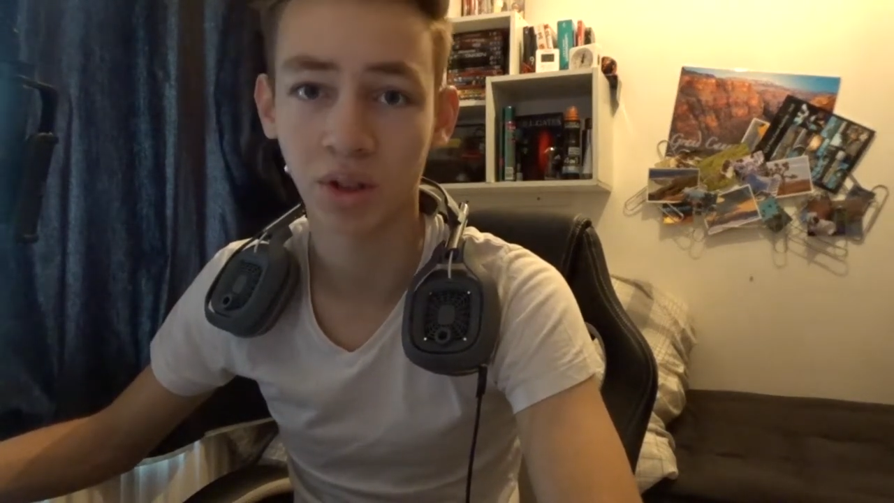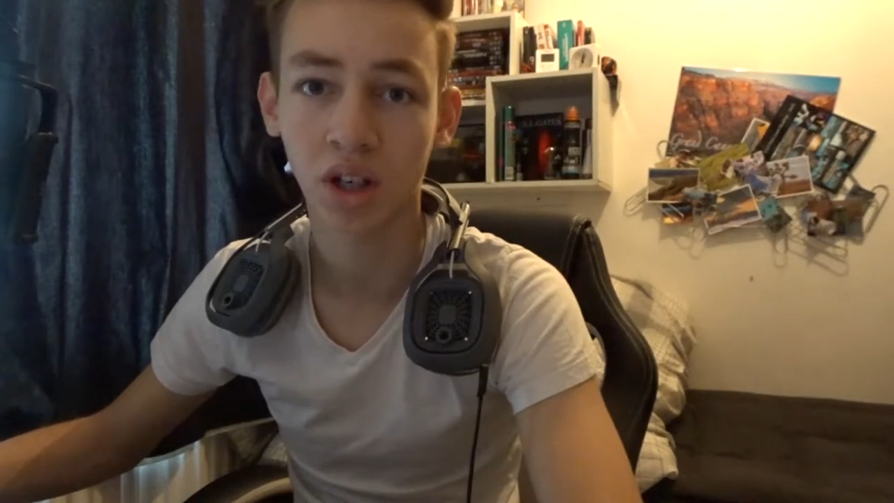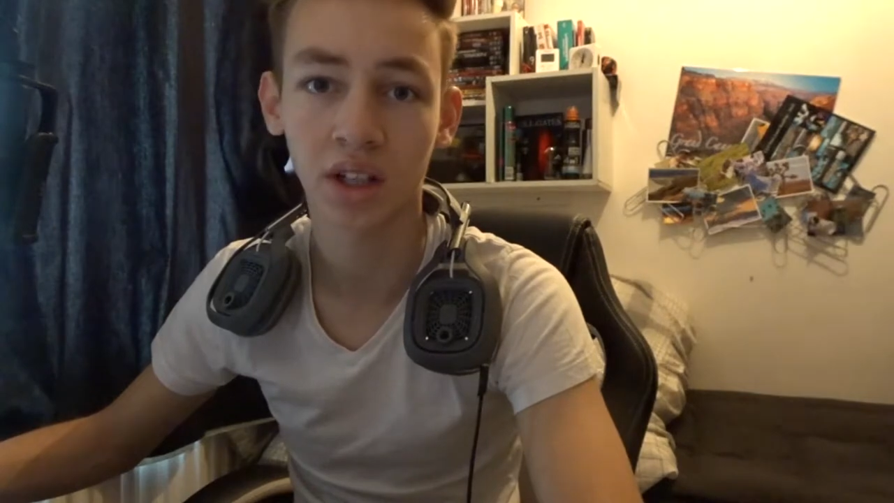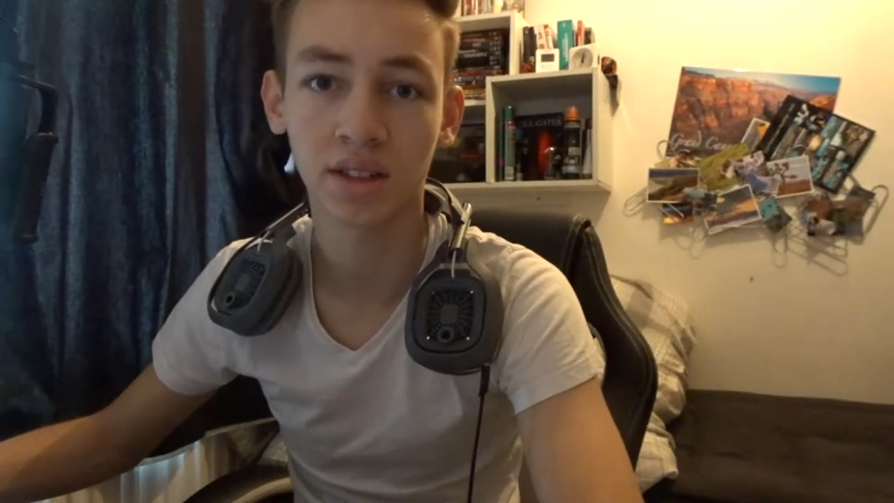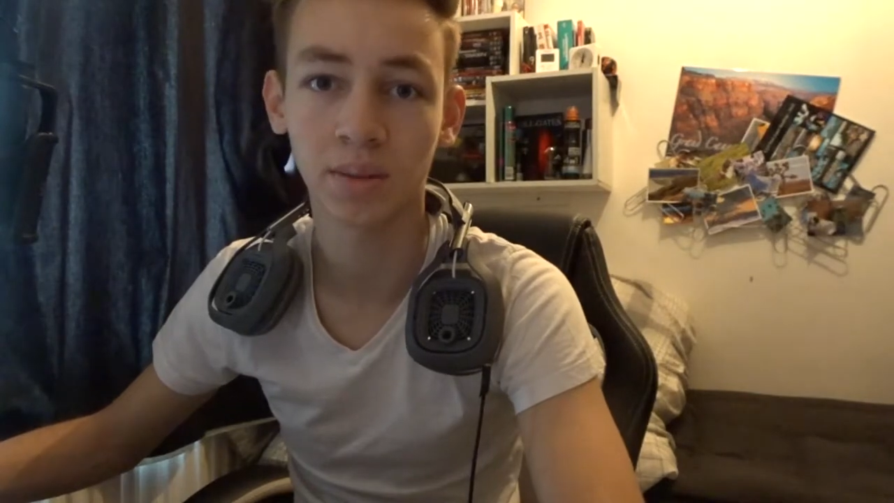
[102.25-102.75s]
you
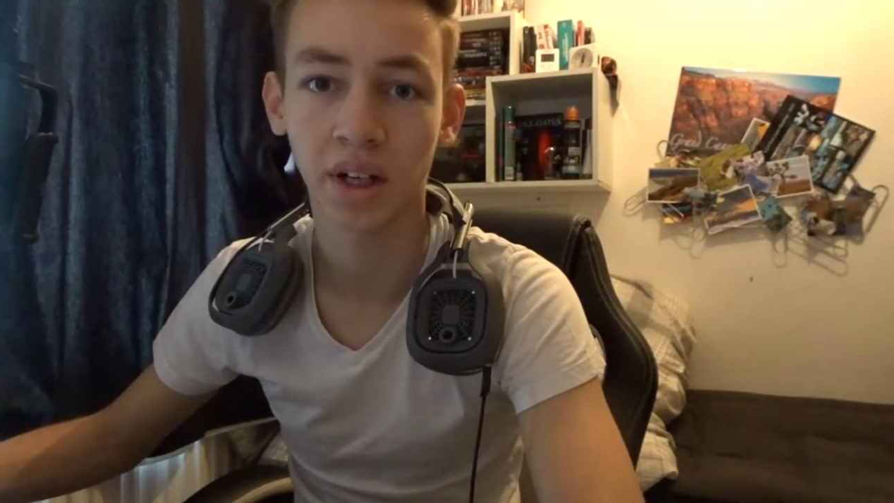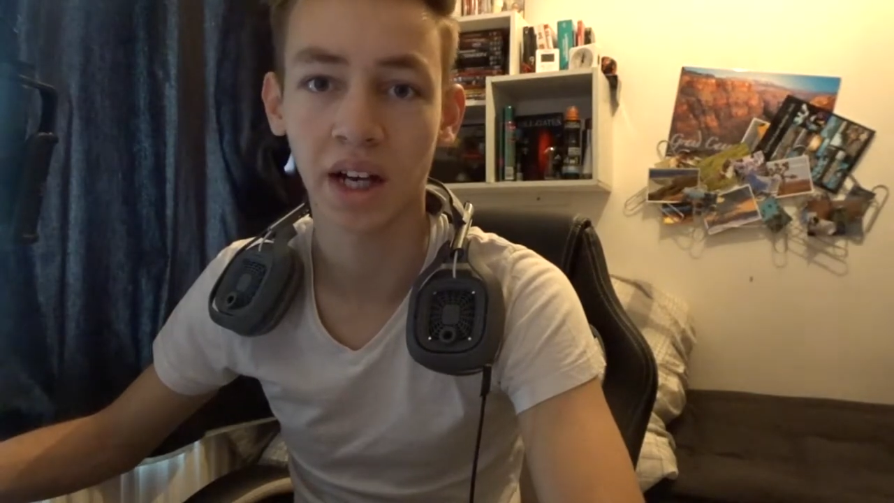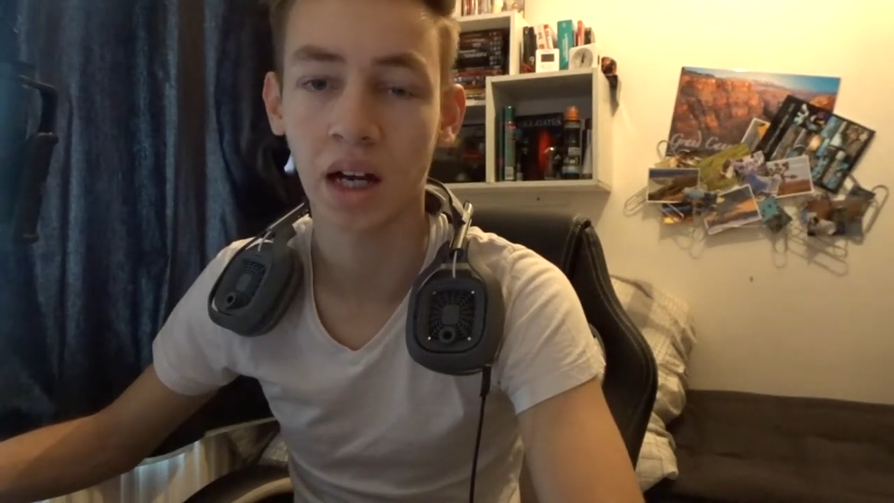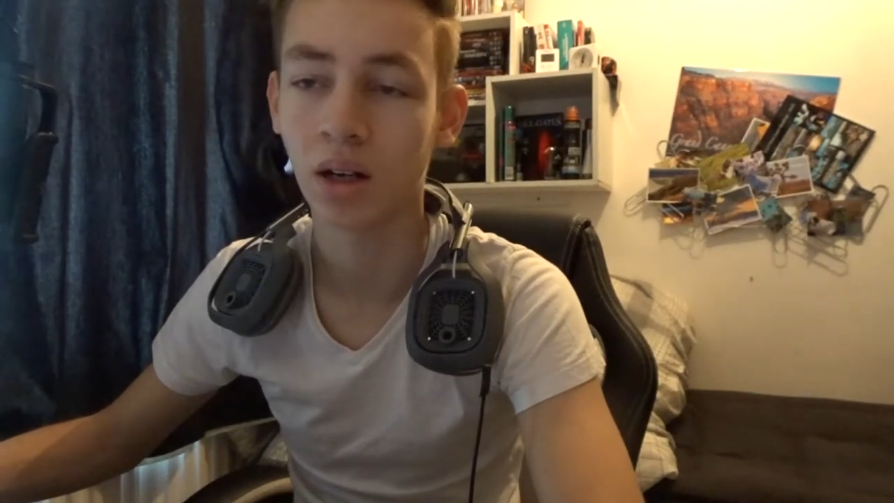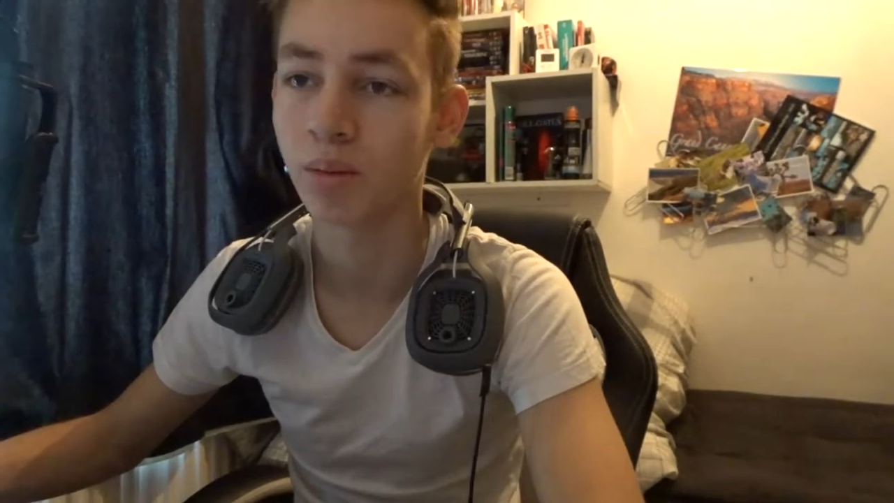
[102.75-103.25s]
can't see my
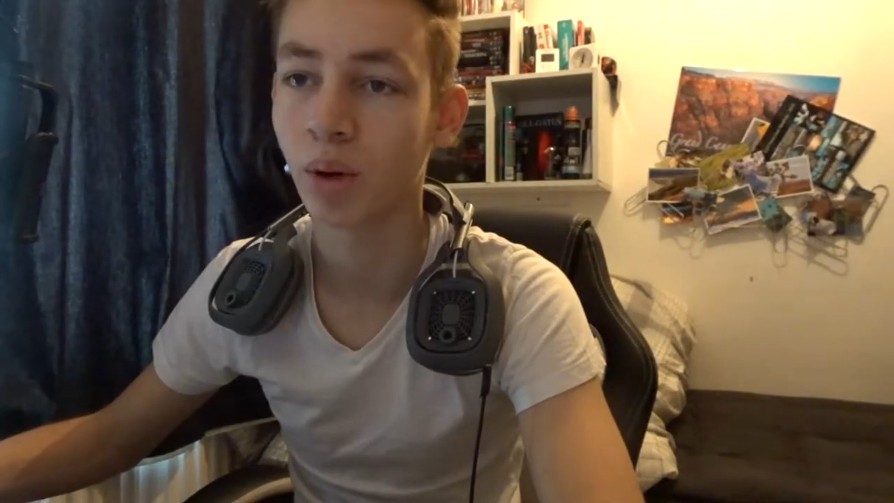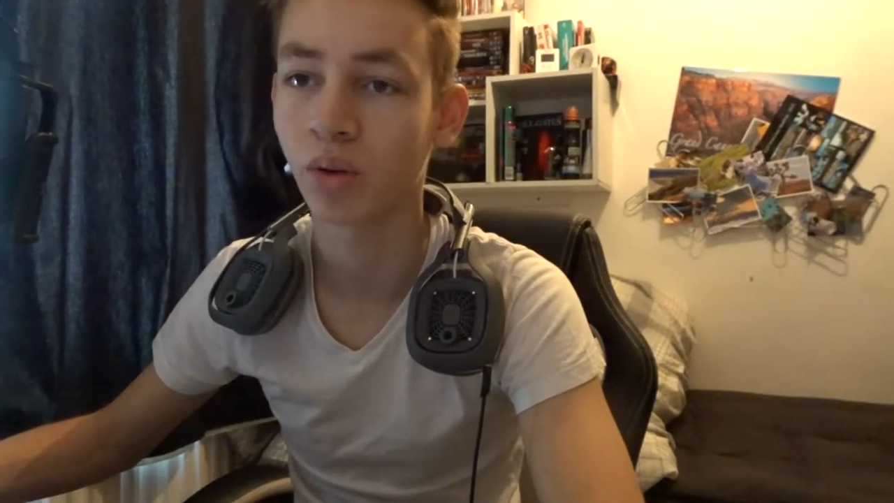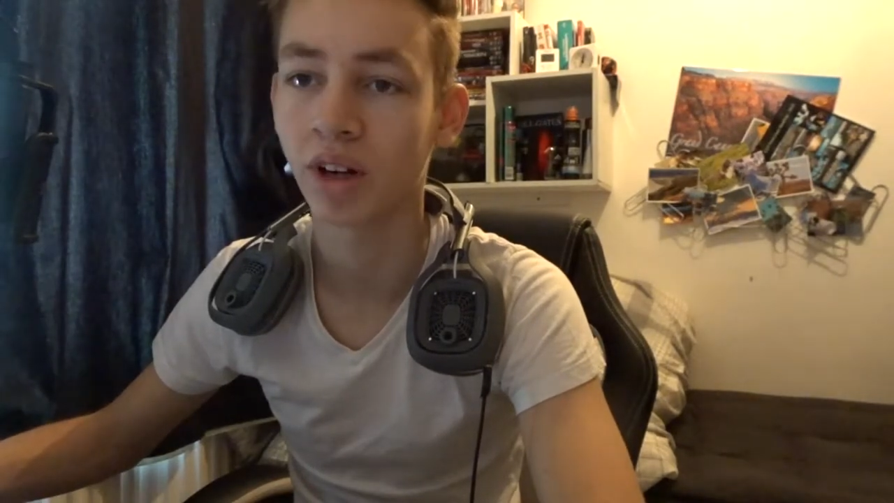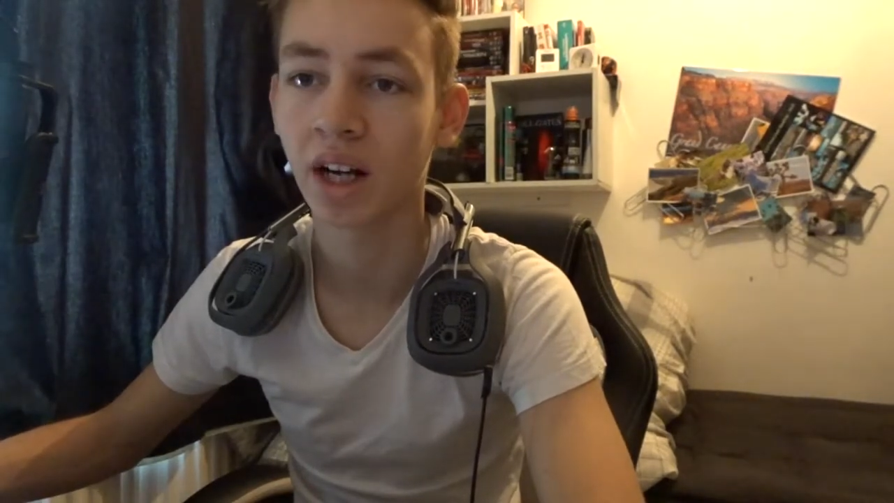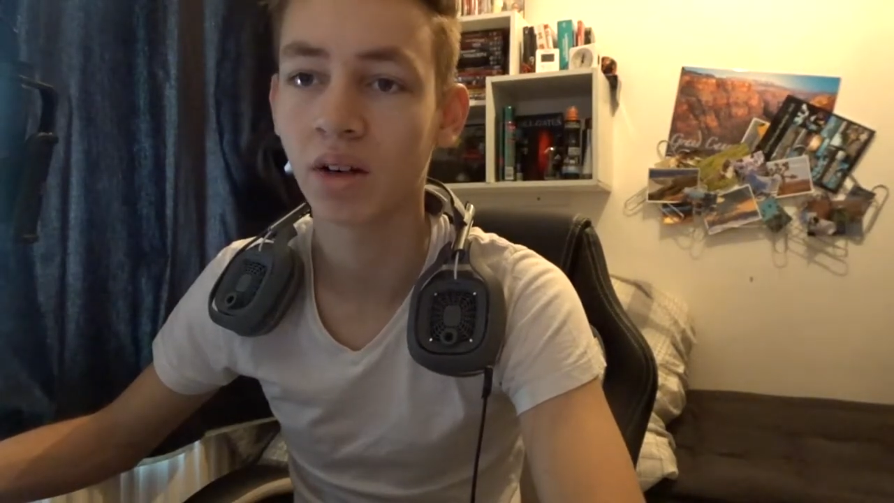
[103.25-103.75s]
hair, I'm like
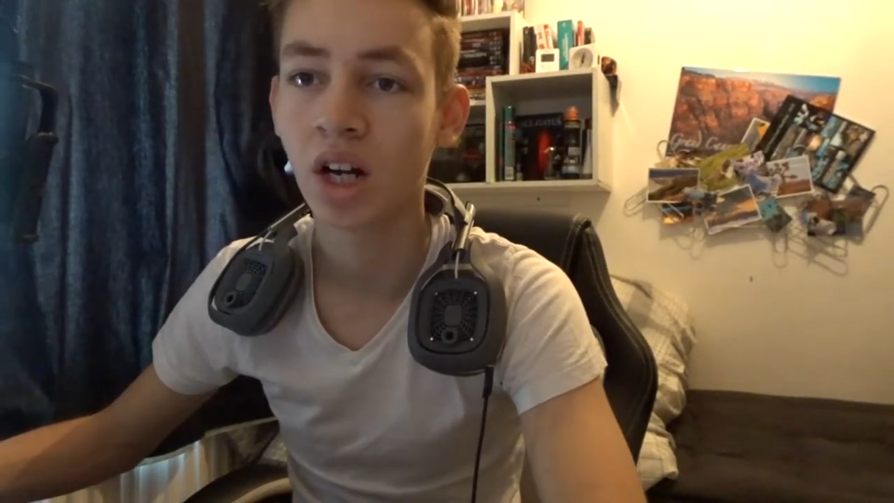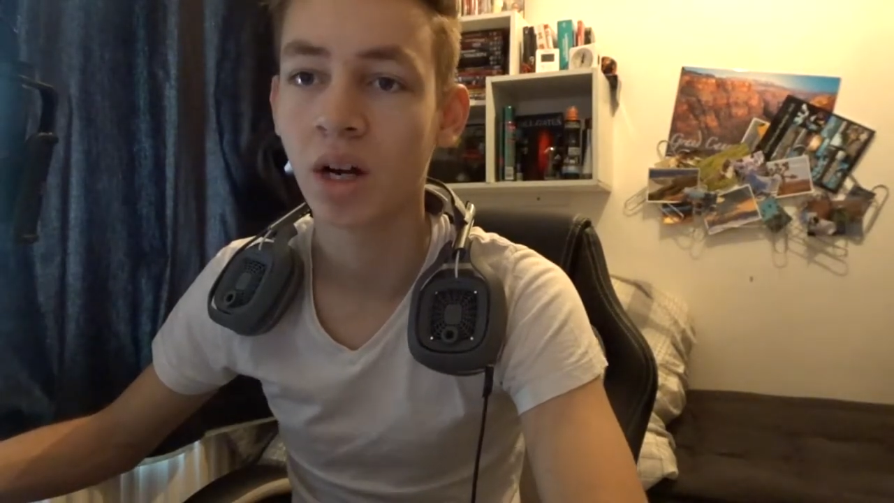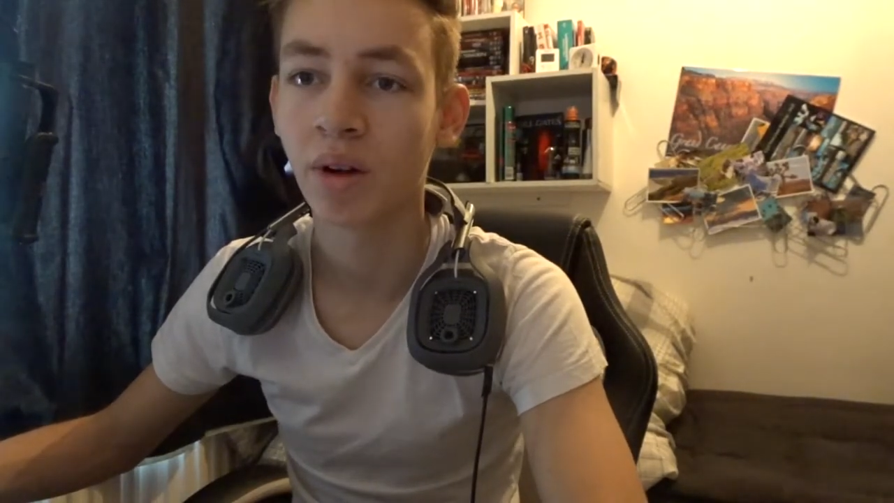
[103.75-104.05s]
bald right now.